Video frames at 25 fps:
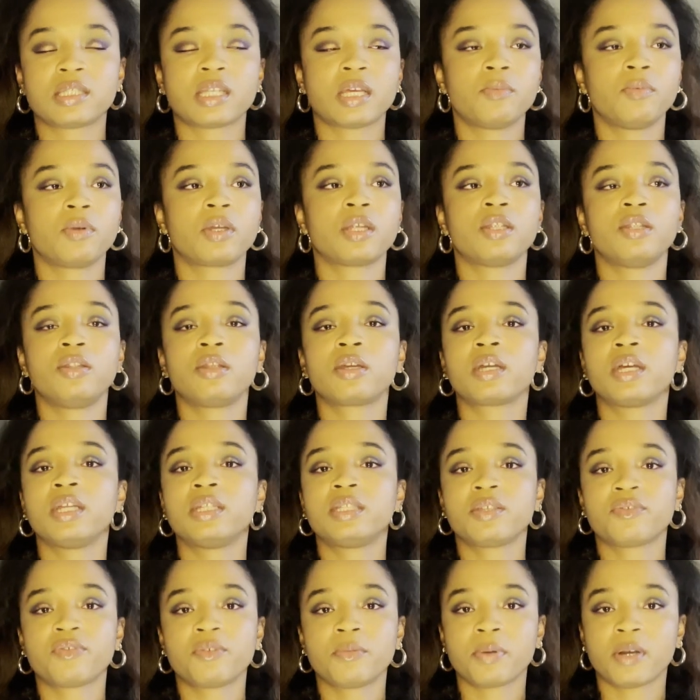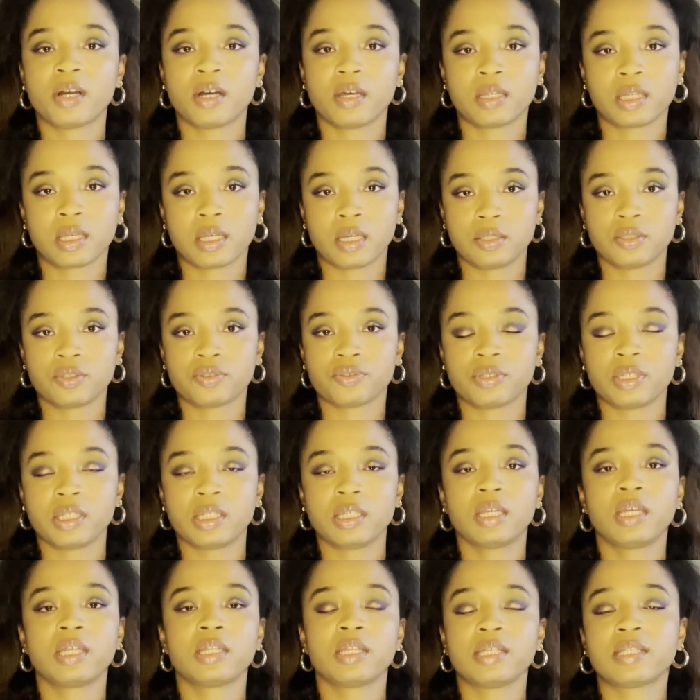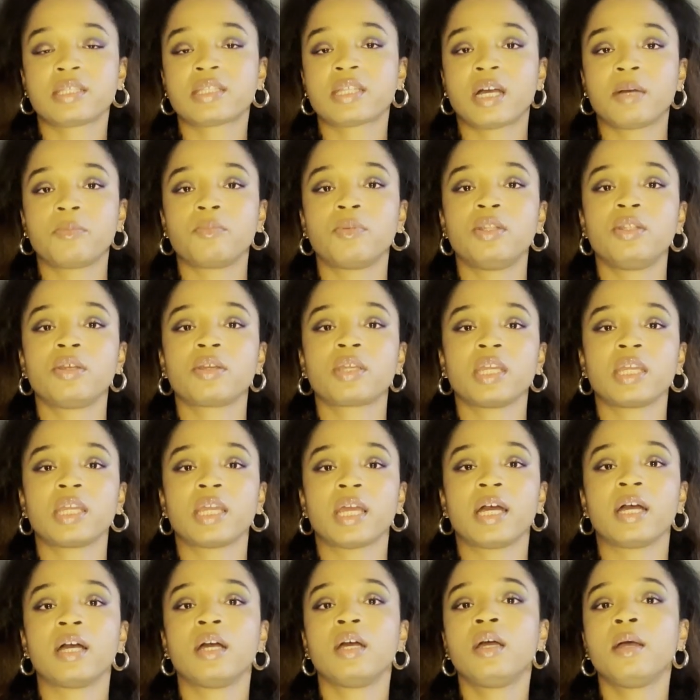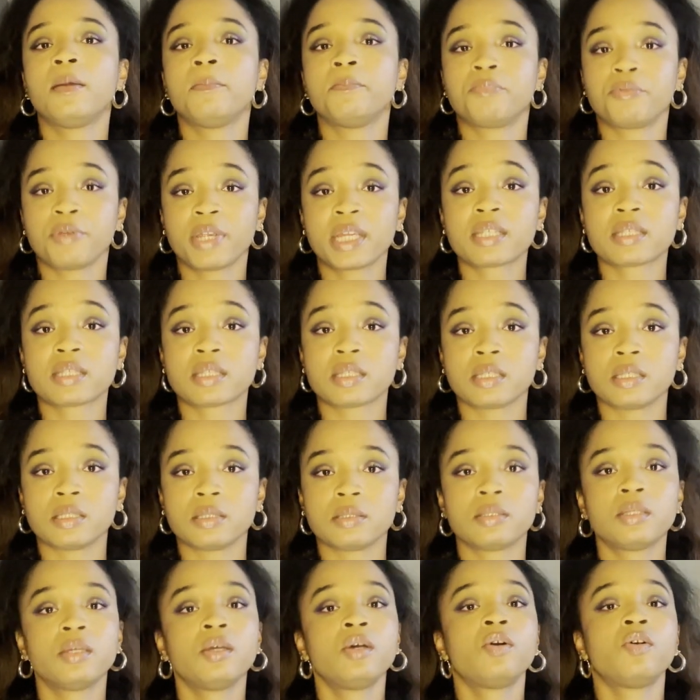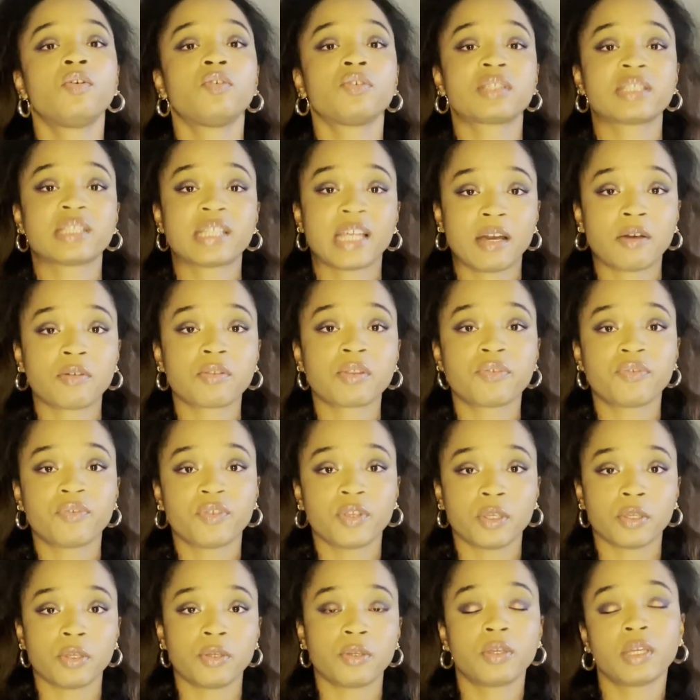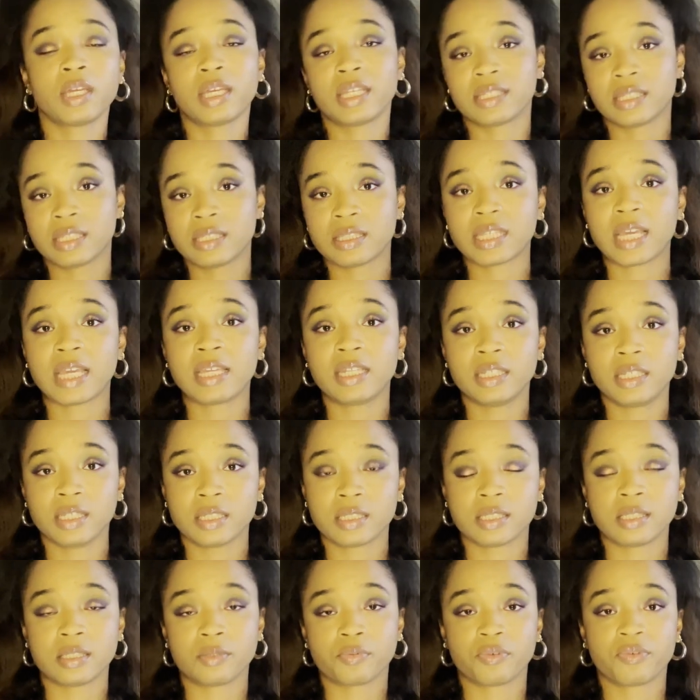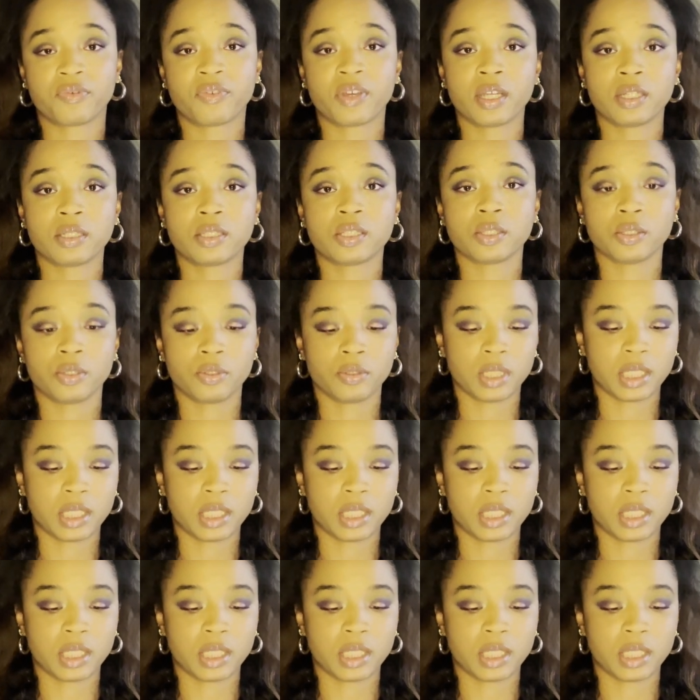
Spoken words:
and we're going to look at a different part of the country. This time we're looking at Brixton, or Southview as its alias is referred to